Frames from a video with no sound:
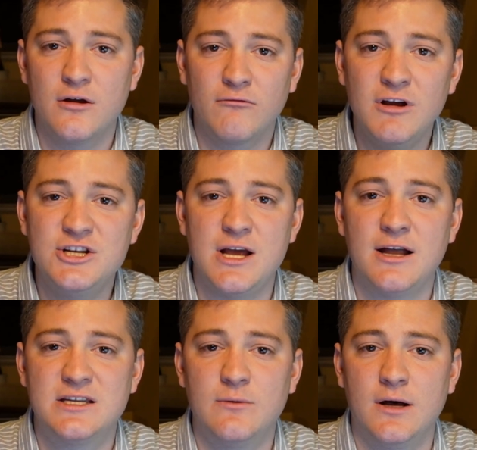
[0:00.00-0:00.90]
reach
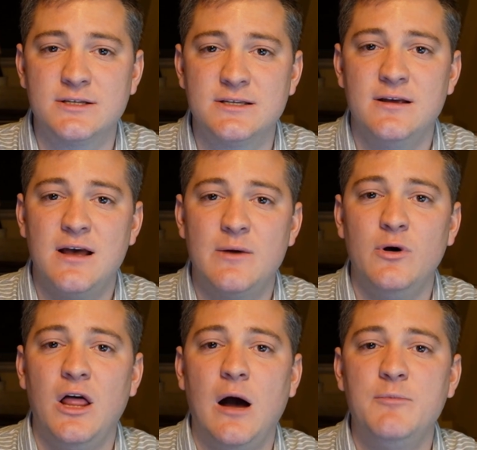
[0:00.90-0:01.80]
out to us and
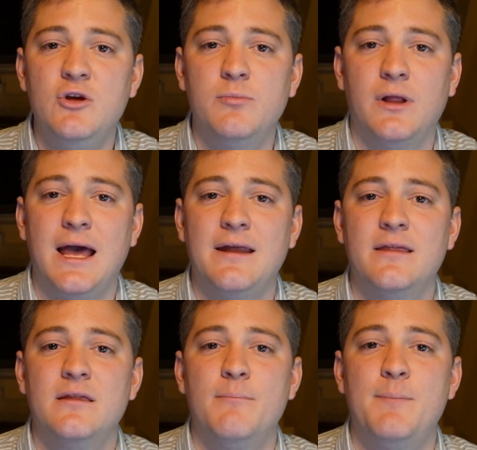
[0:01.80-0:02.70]
we'll help you plan
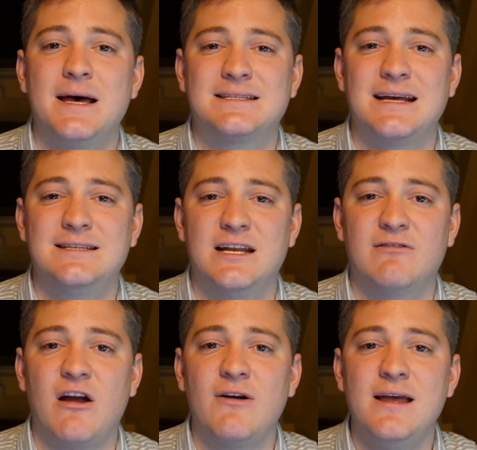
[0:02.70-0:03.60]
the best
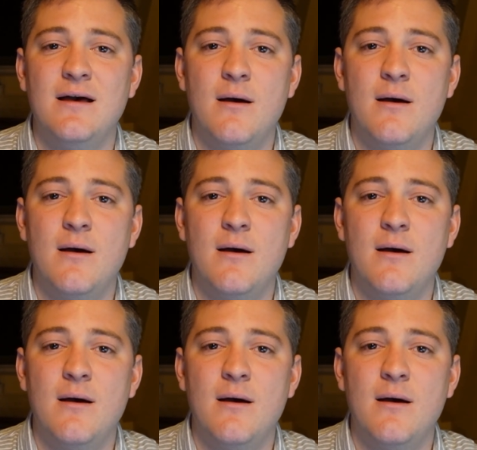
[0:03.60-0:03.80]
itinerary,